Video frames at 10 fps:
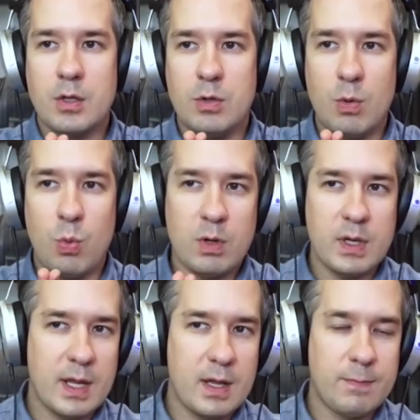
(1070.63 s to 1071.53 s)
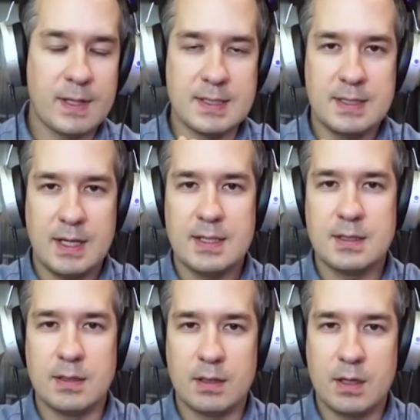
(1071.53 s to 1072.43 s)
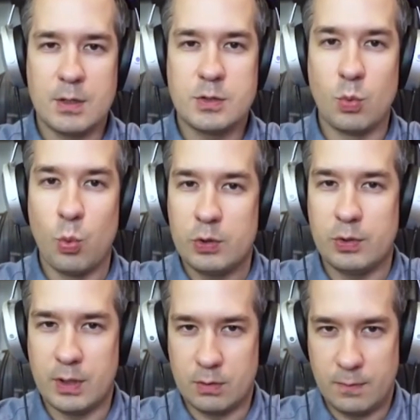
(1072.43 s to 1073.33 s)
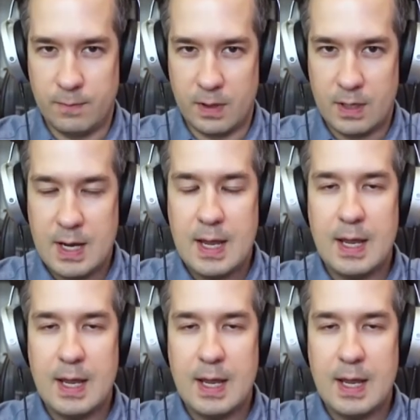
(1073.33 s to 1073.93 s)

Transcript: you won't have constraints in regards to what you can offer.